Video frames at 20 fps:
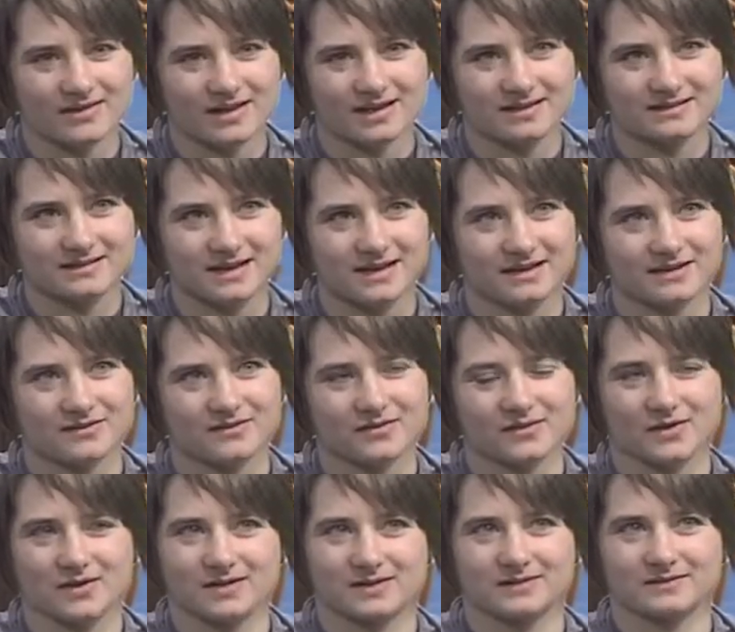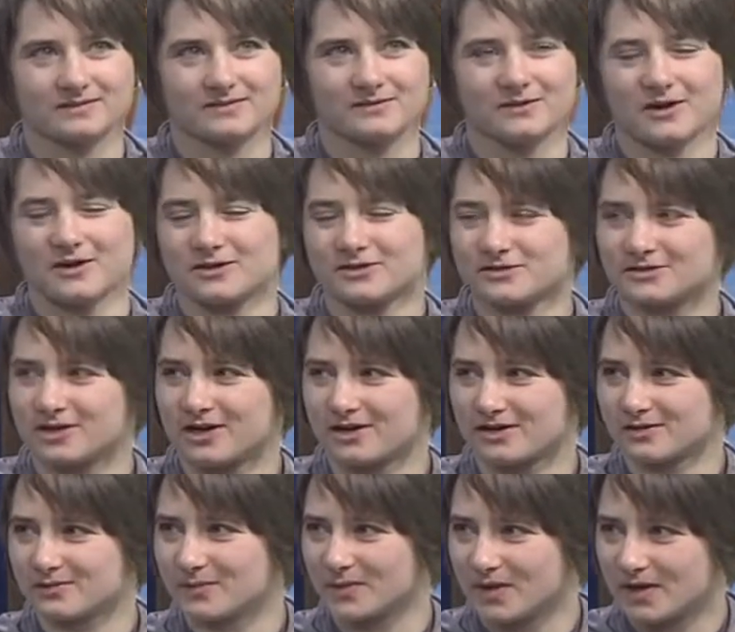that's kind of a
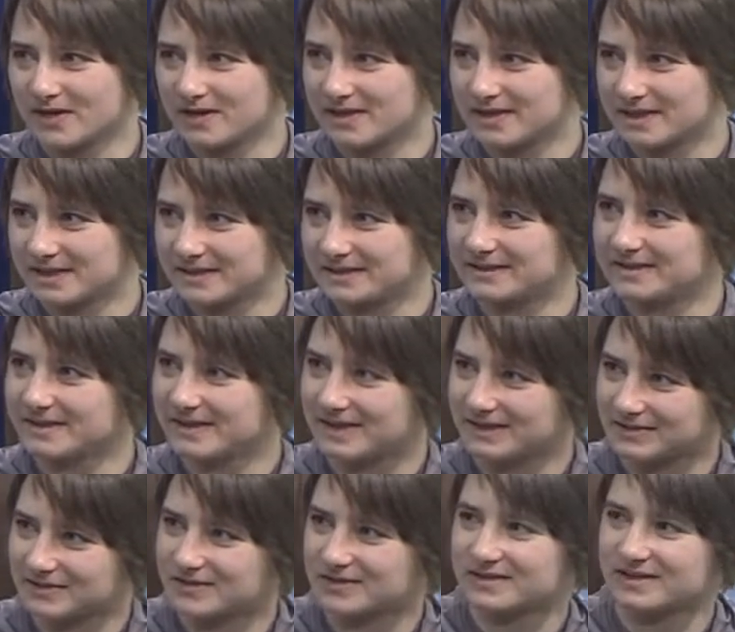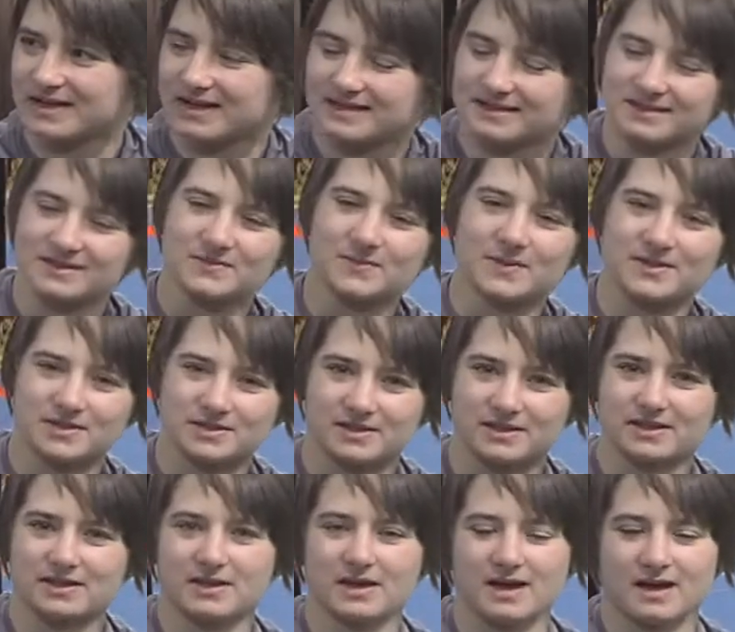father-daughter bonding exercise,
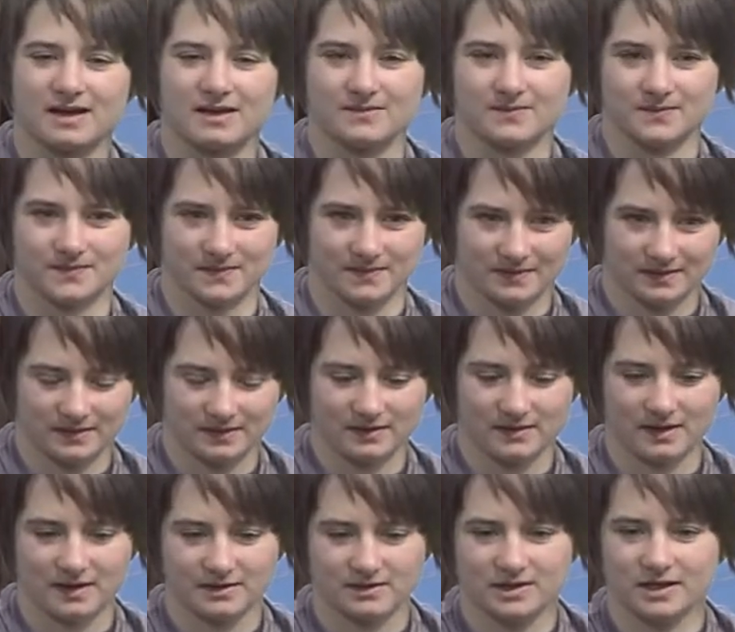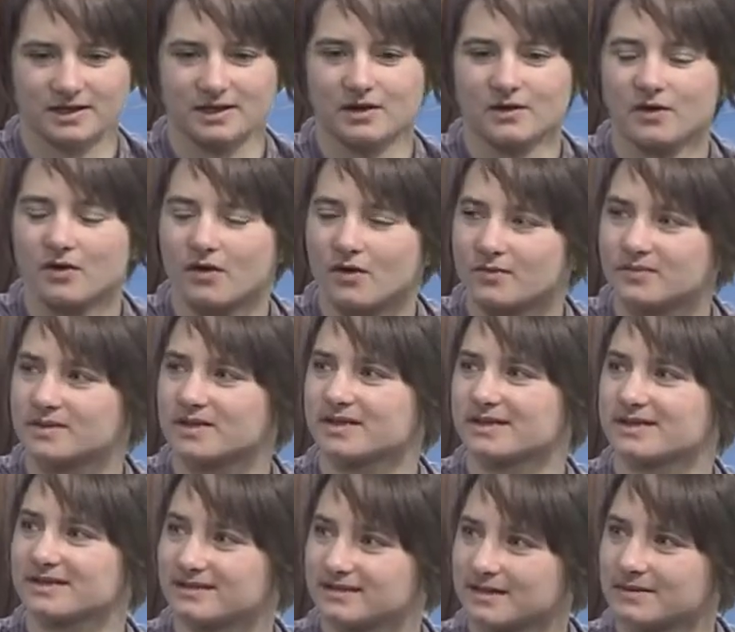especially I try to go home
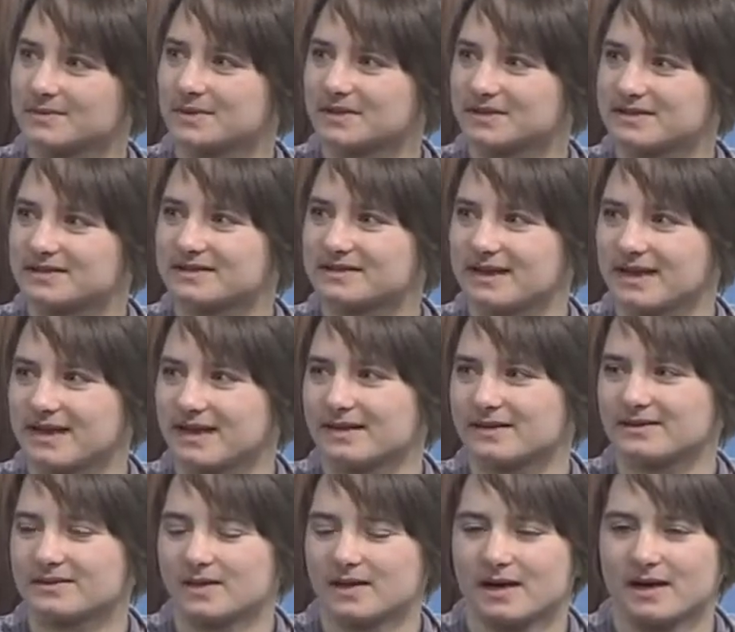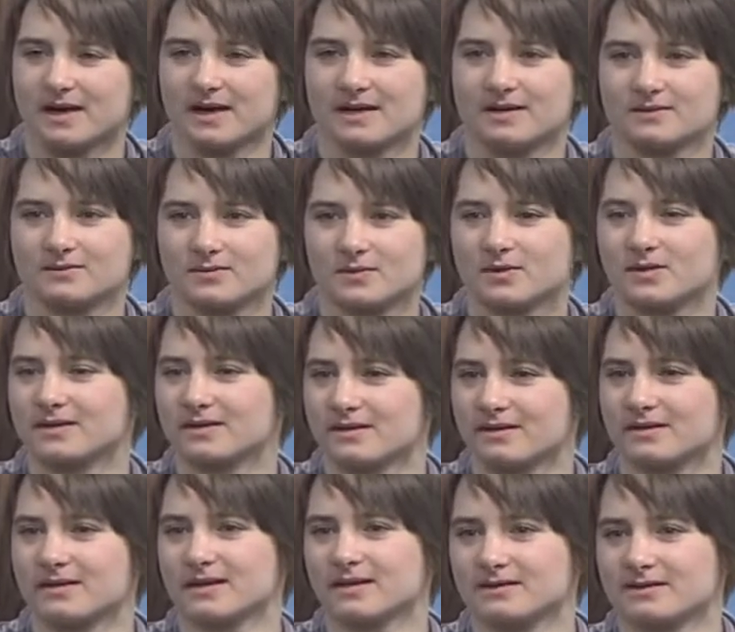during the summers, and one of the
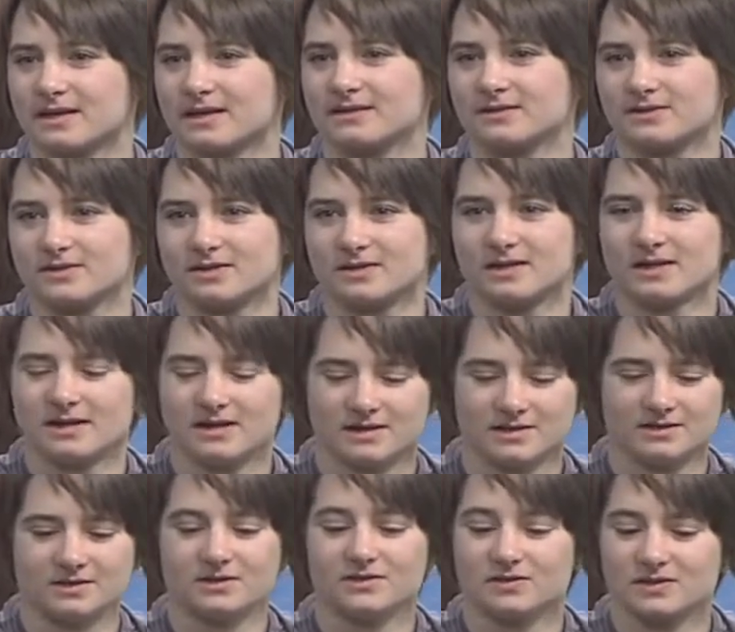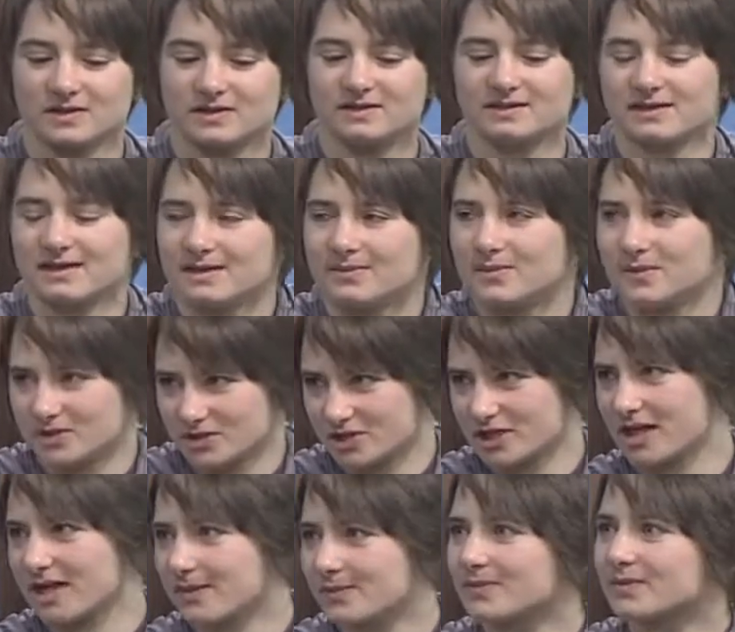things I do to keep in
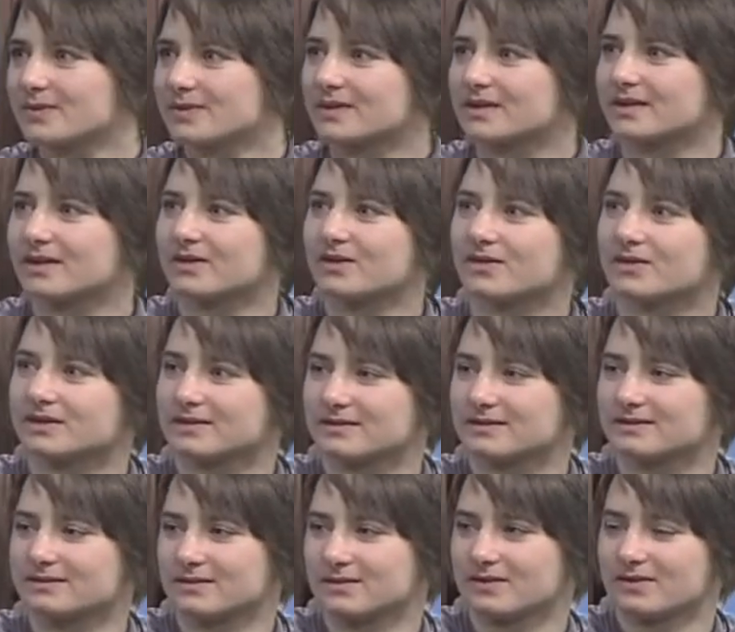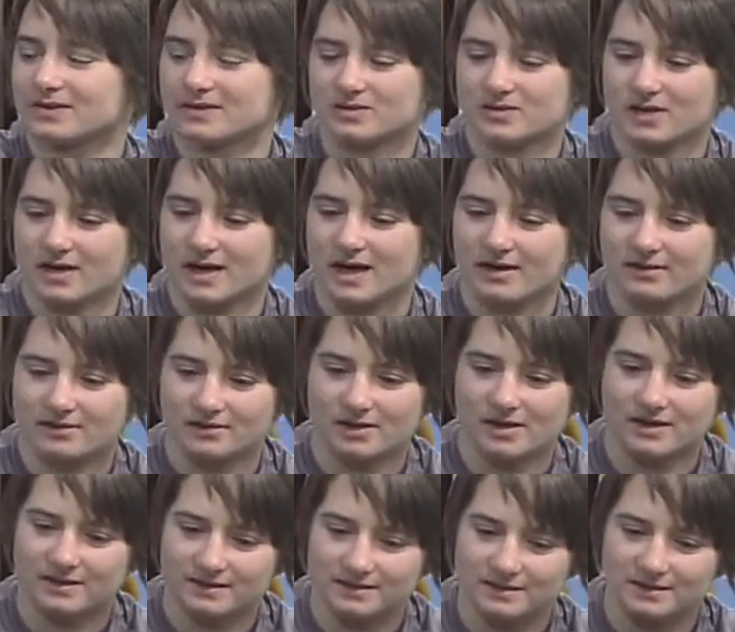shape, you know, is do these
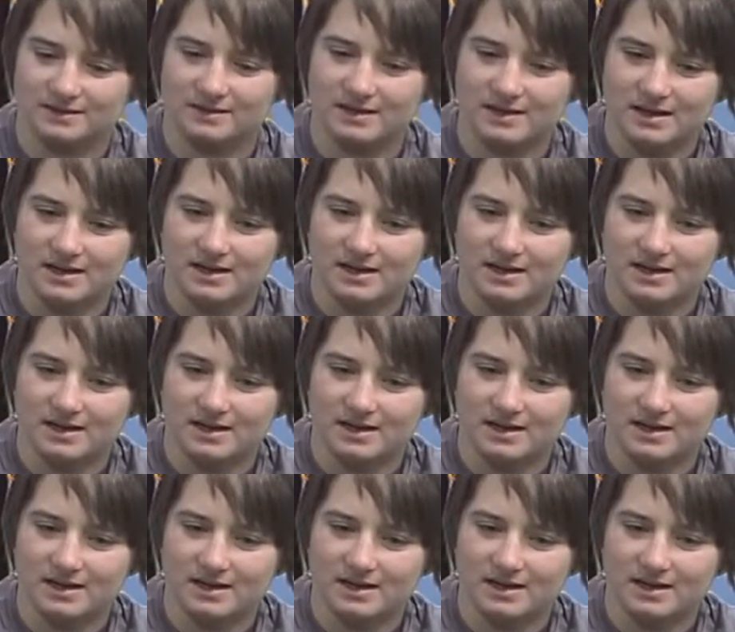triathlons. And